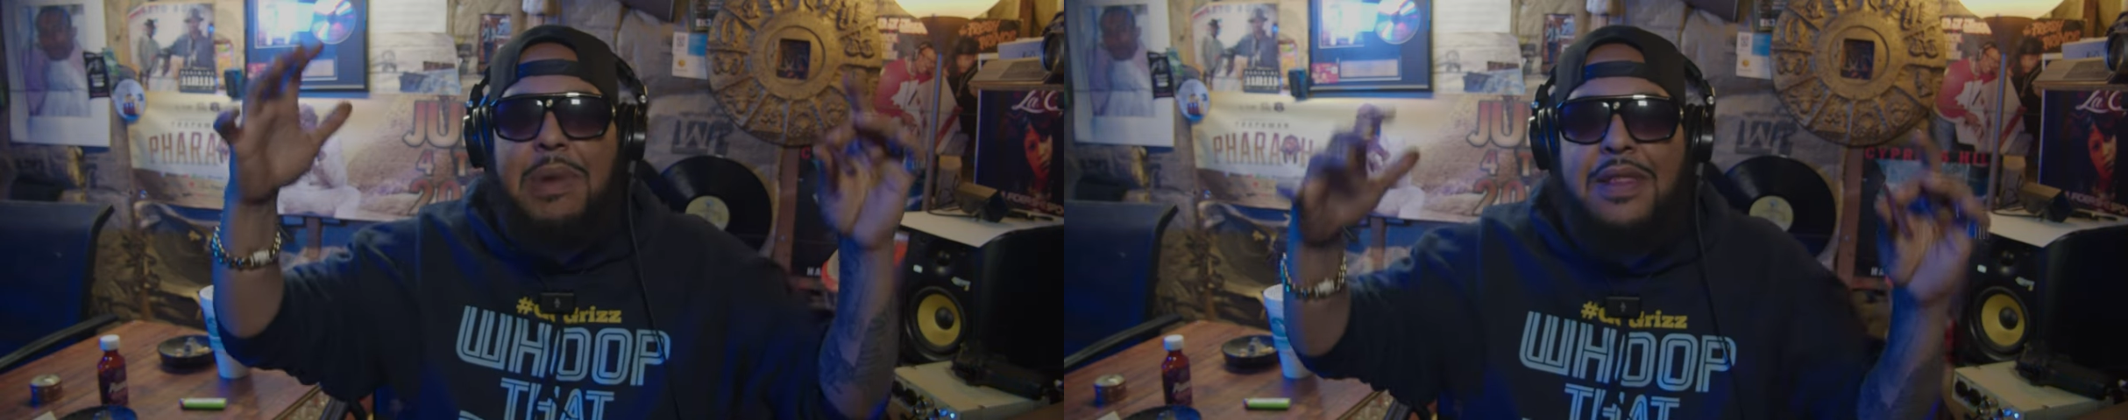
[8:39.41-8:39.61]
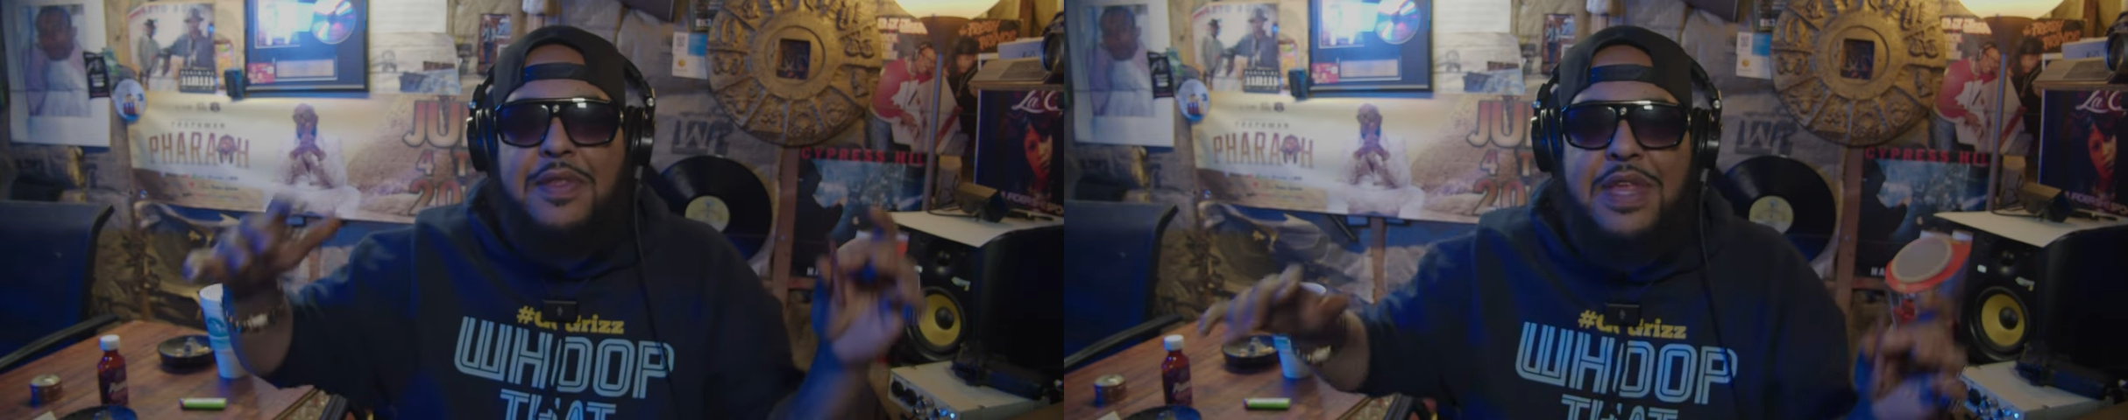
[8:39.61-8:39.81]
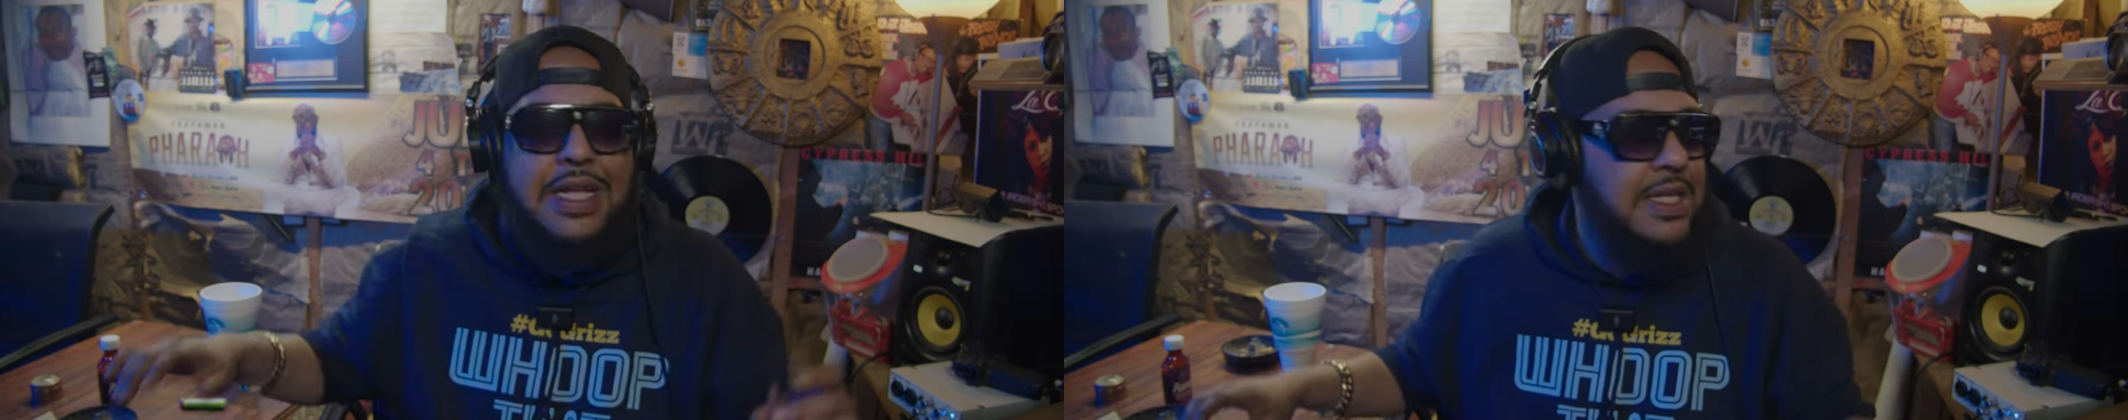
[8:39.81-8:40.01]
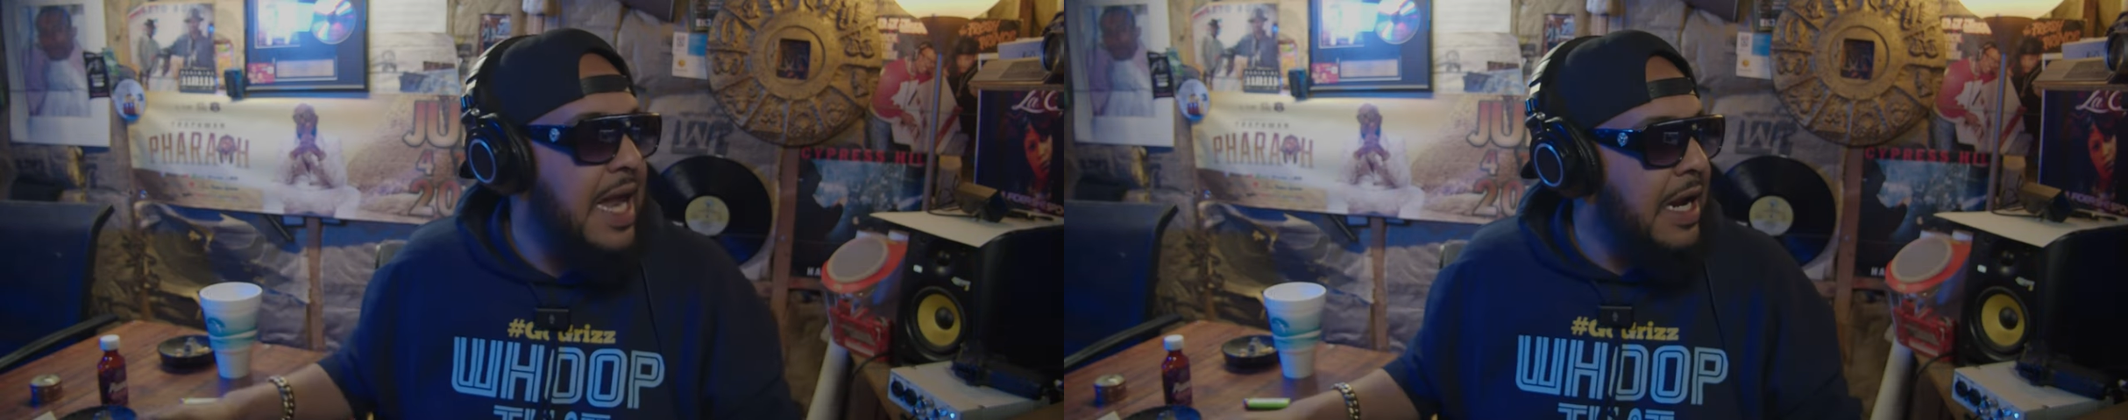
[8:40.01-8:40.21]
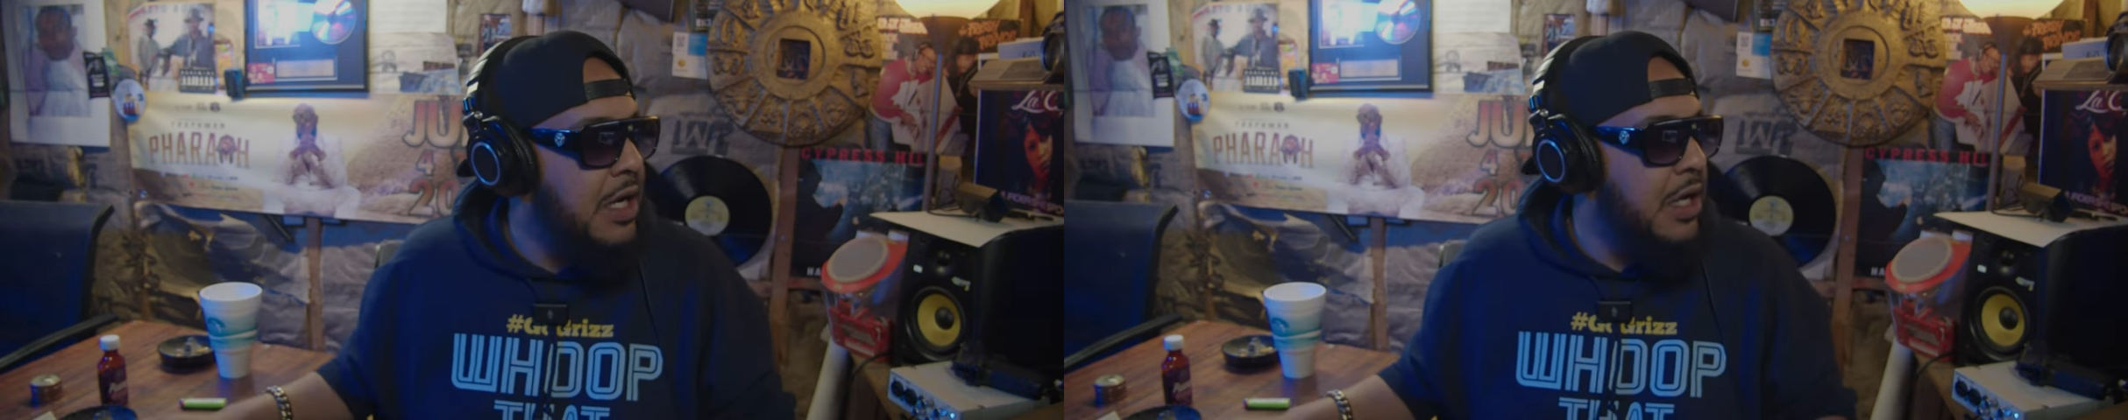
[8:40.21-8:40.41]
by the things that
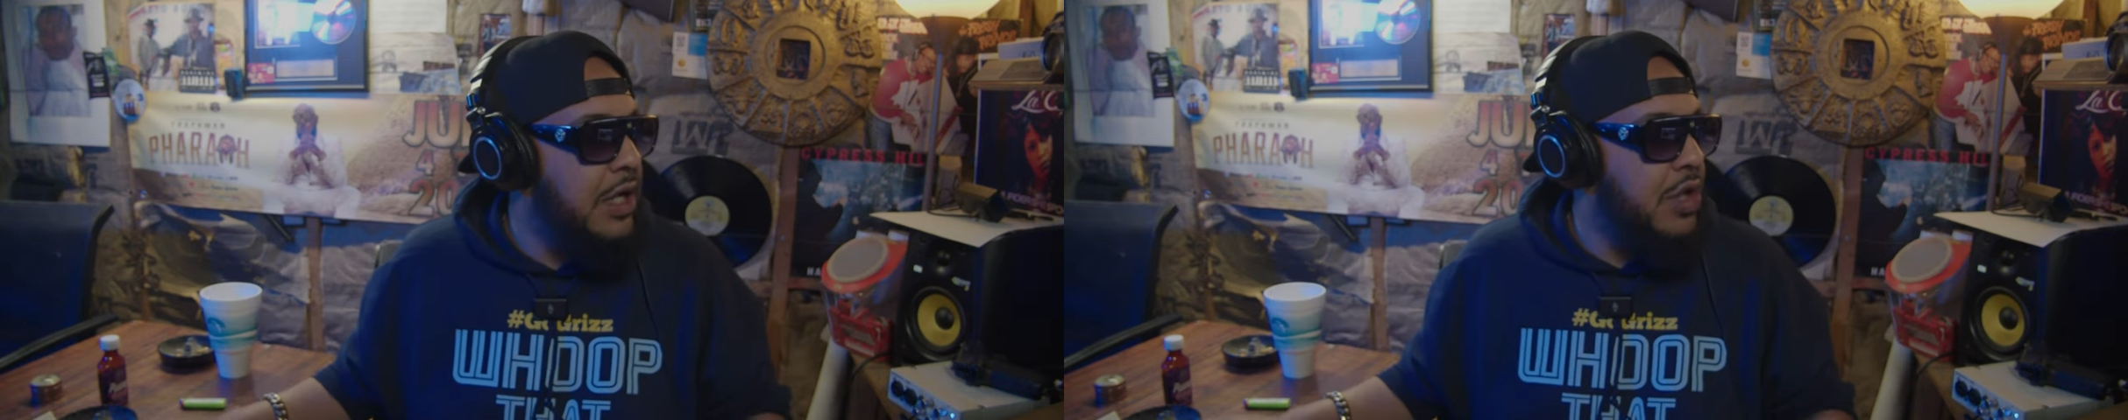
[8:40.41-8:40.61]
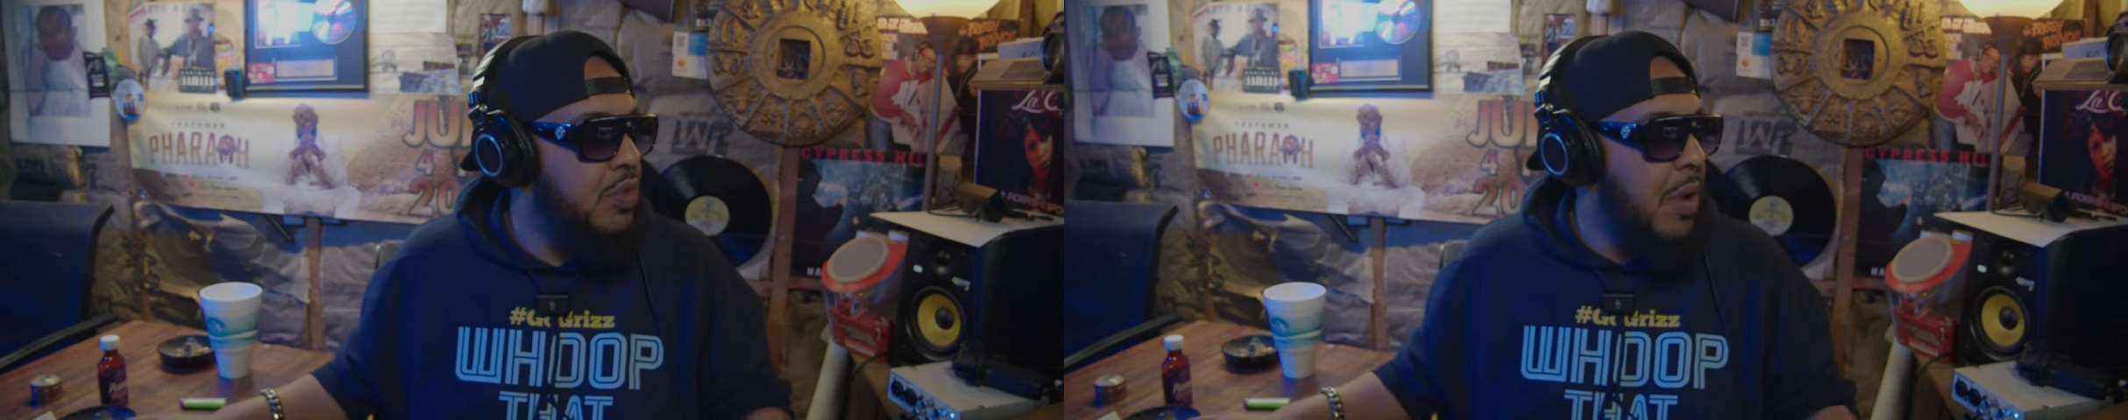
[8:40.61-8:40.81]
I could do,